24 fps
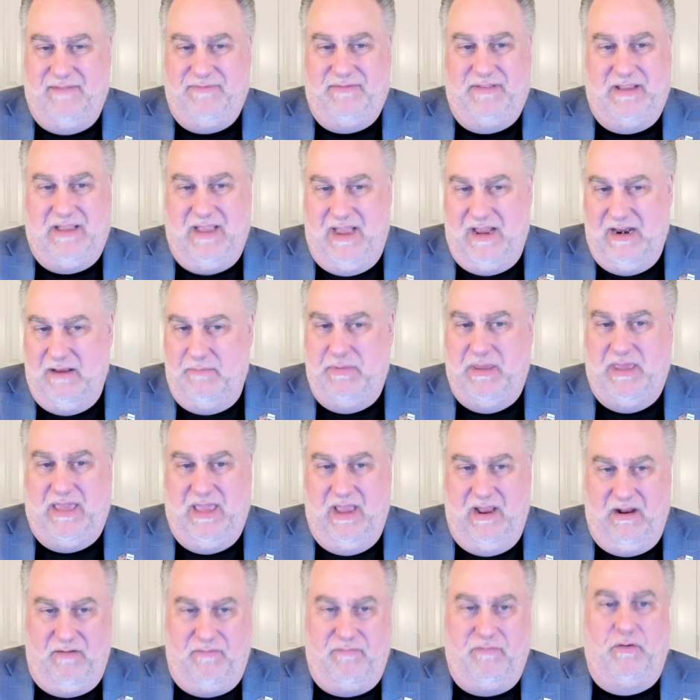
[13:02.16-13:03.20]
to kind of be
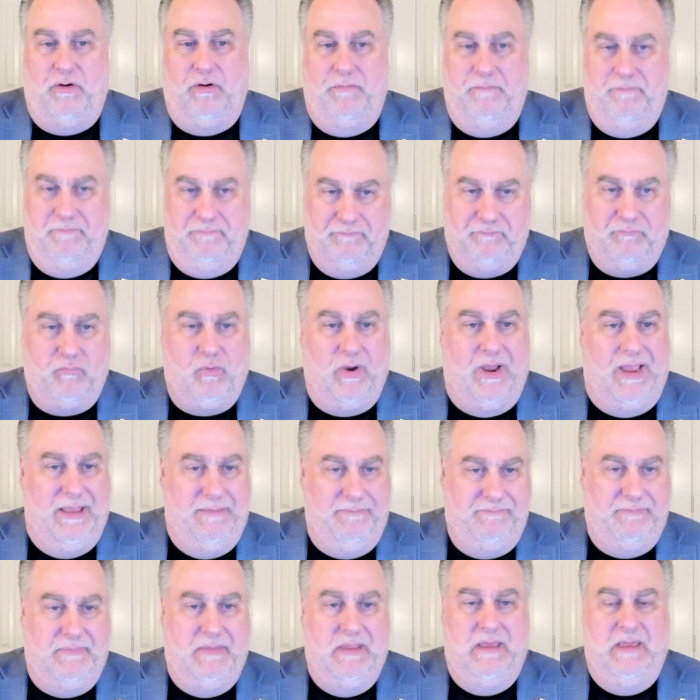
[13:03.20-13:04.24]
careful, right?
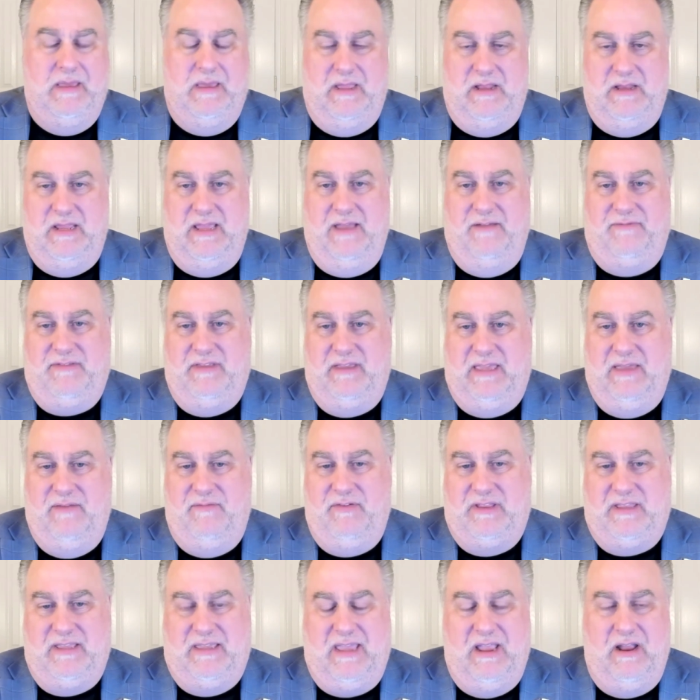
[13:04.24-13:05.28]
You have to give it
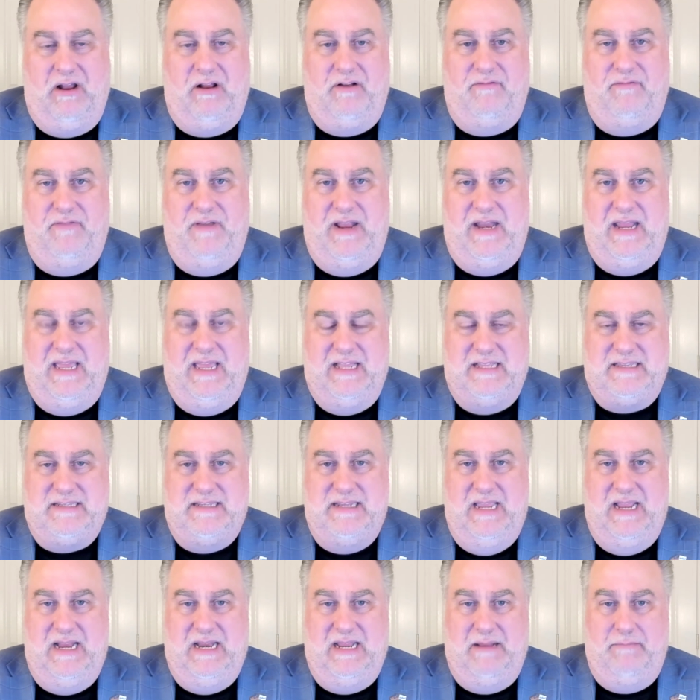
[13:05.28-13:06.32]
the care and feeding it's
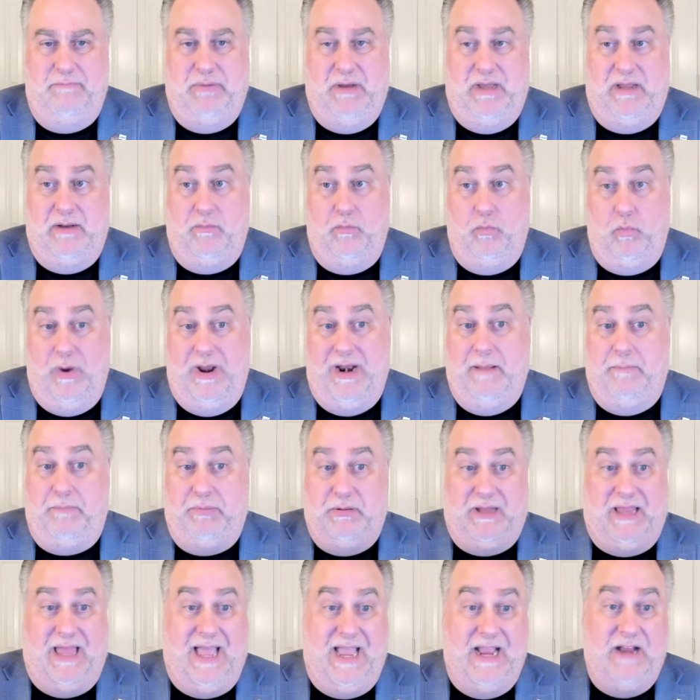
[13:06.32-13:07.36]
needed. But when
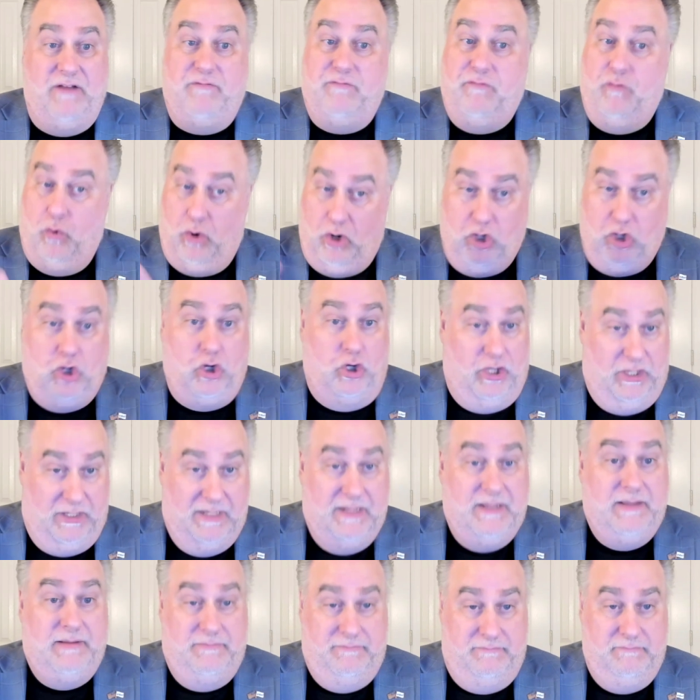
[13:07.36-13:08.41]
applied for
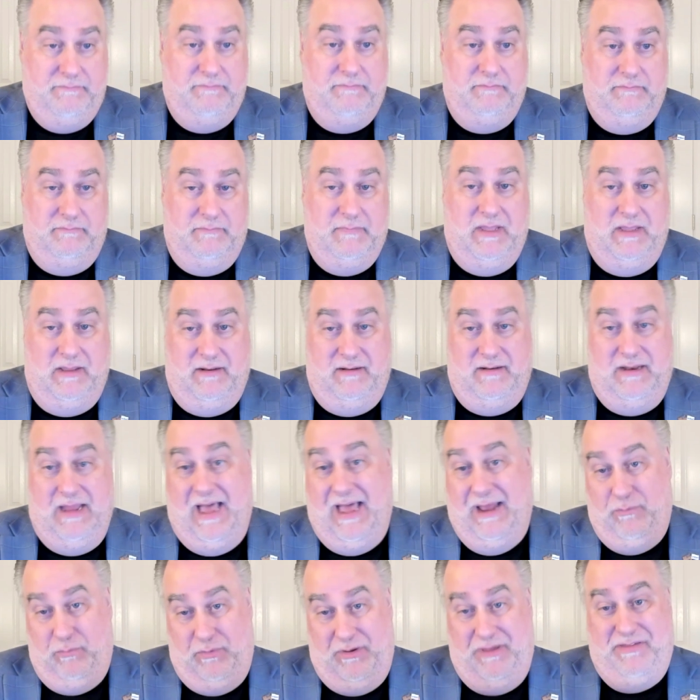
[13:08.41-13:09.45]
good,
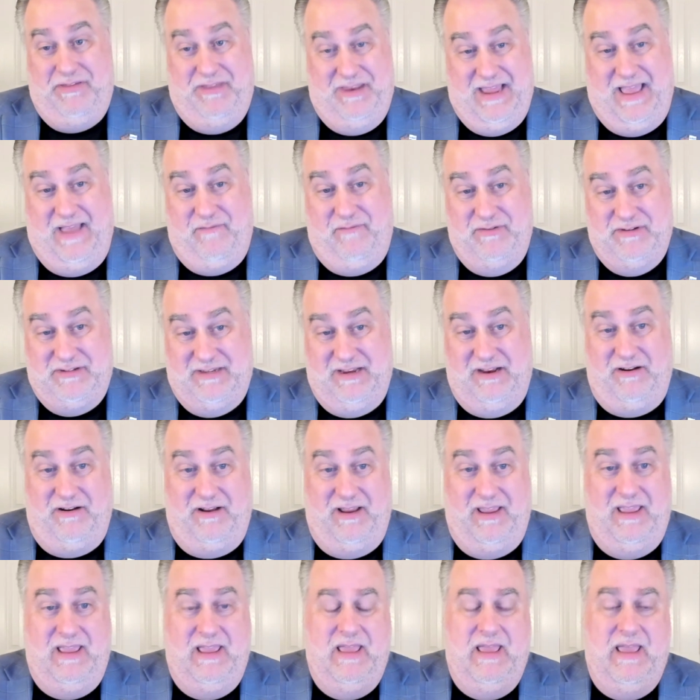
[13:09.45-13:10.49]
not with an
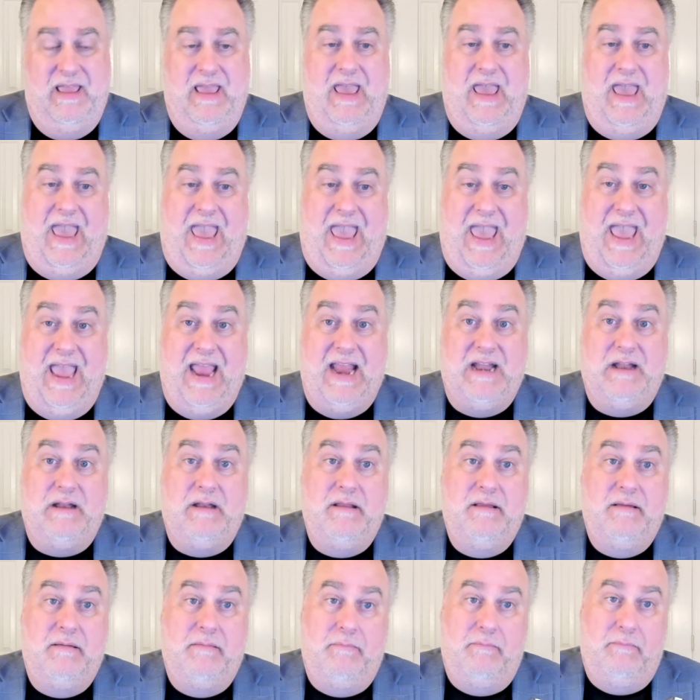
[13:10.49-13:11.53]
adversary,
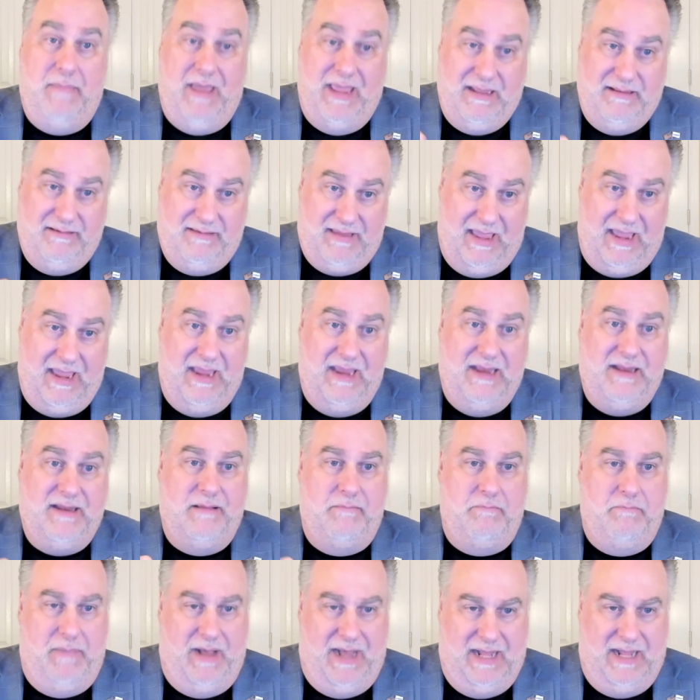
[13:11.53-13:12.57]
and maintained and
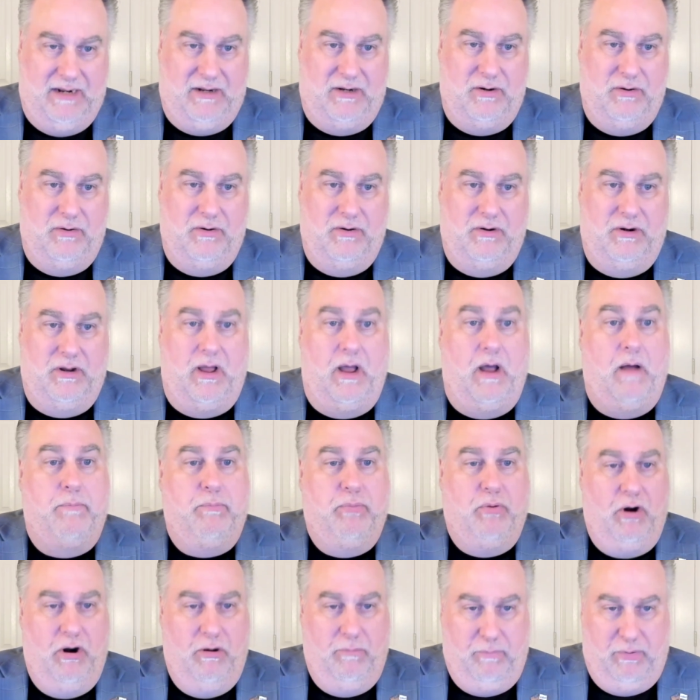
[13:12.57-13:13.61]
monitored
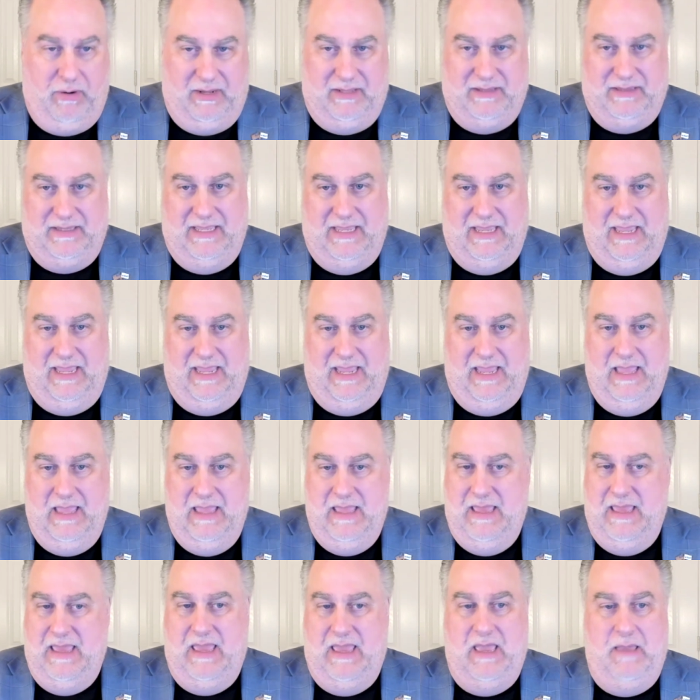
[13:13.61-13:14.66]
appropriately,
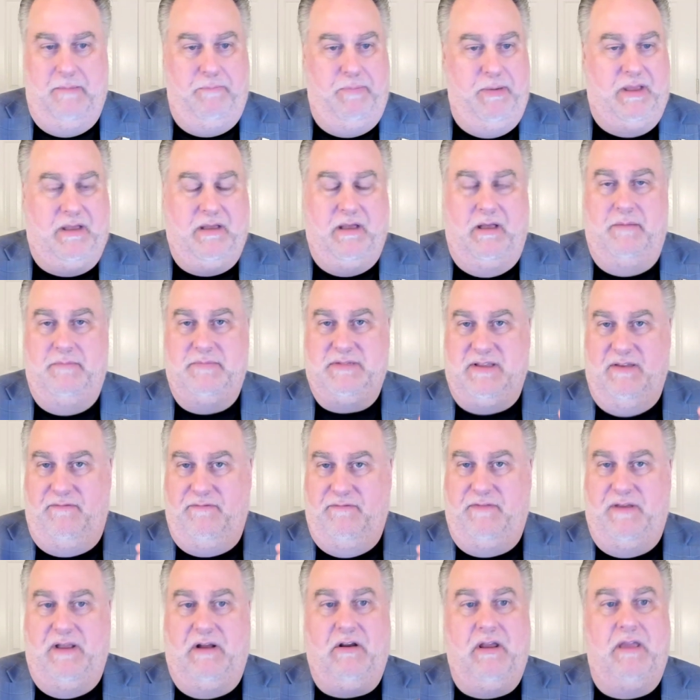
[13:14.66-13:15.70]
it becomes a
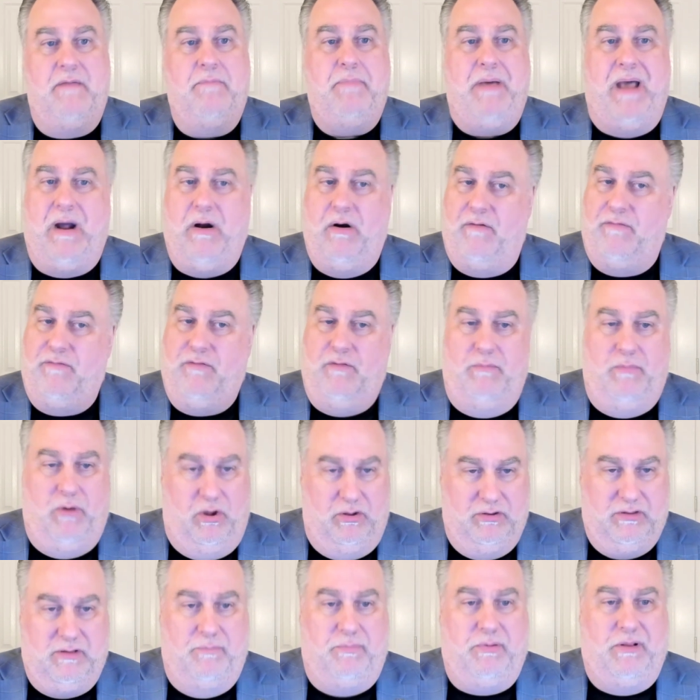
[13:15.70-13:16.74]
very powerful
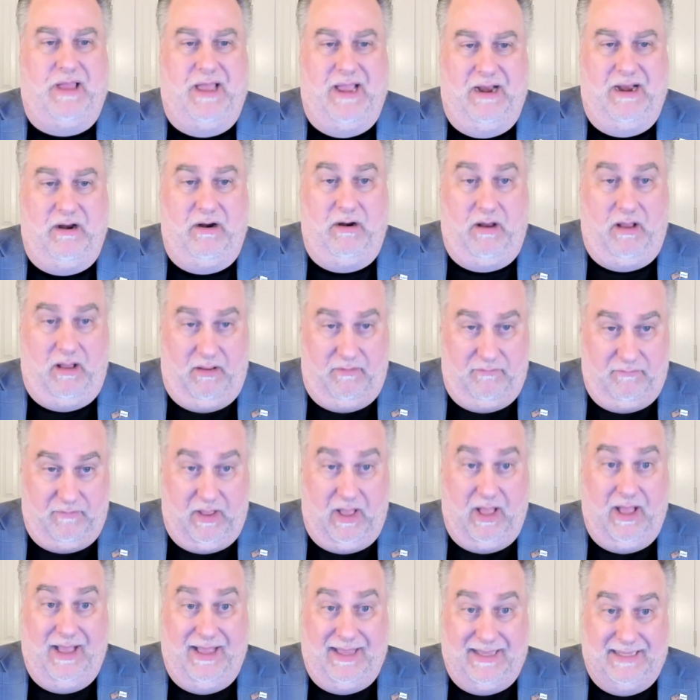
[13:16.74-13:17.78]
multiplier of
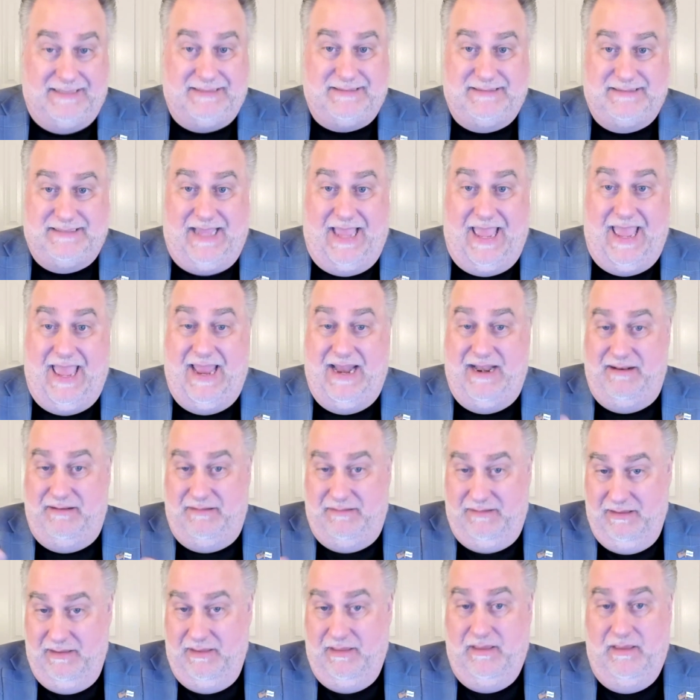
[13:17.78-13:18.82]
us
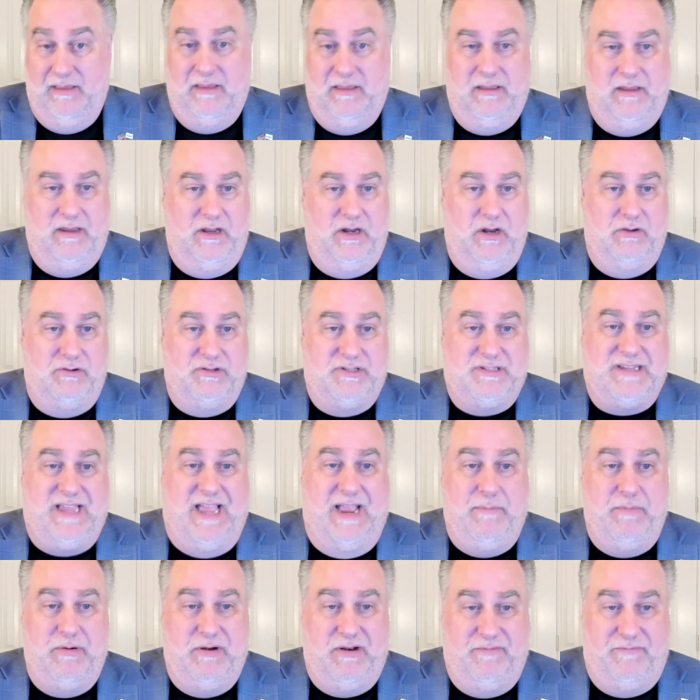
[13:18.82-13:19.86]
and,
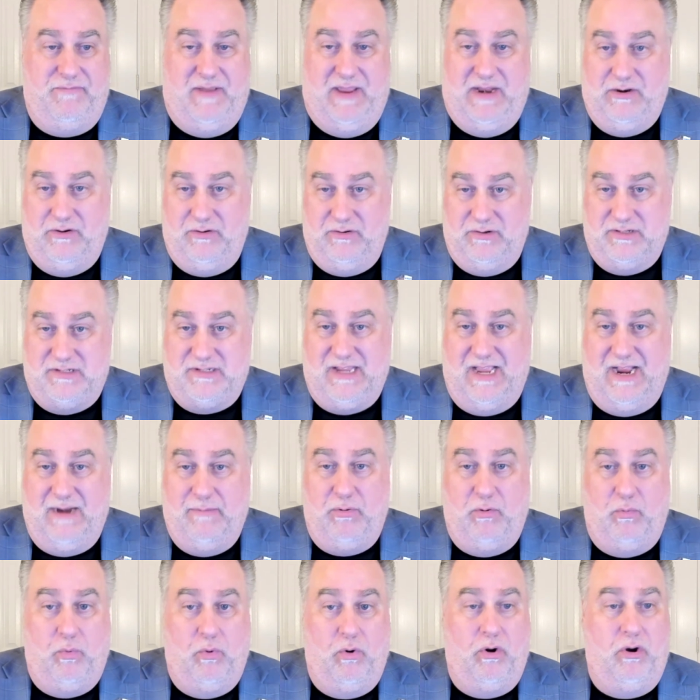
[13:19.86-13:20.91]
cyber defenders,
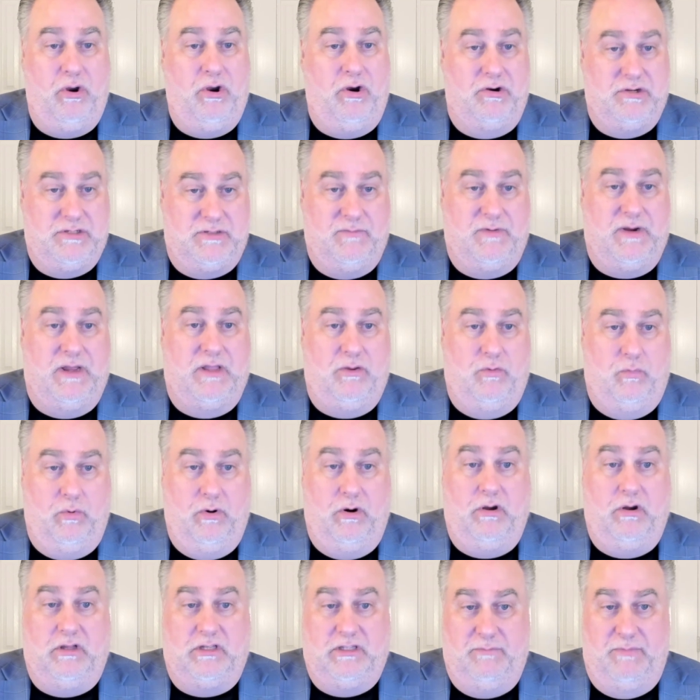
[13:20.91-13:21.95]
cyber warriors around the
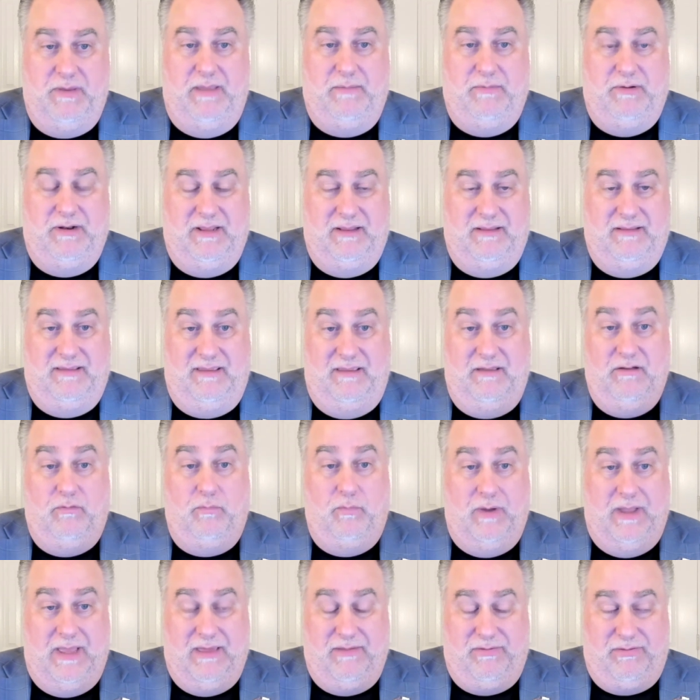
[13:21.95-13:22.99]
world to be able to deal
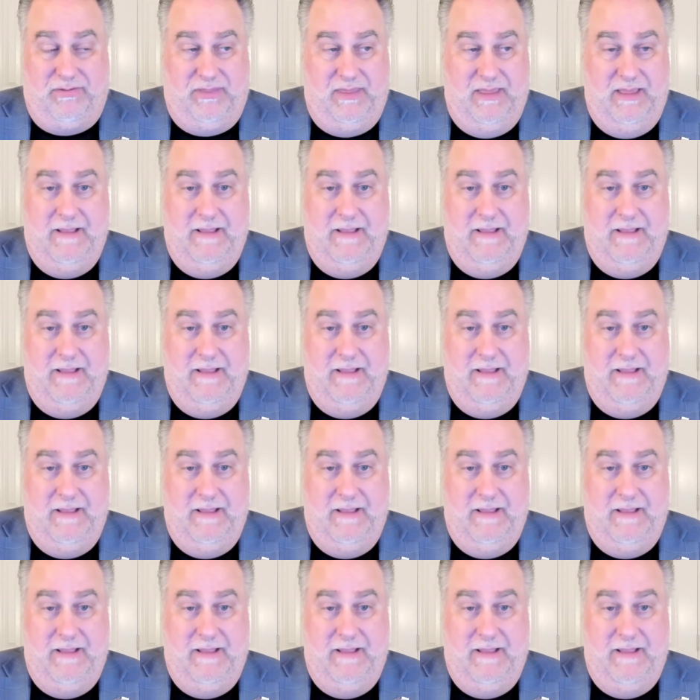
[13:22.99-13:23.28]
with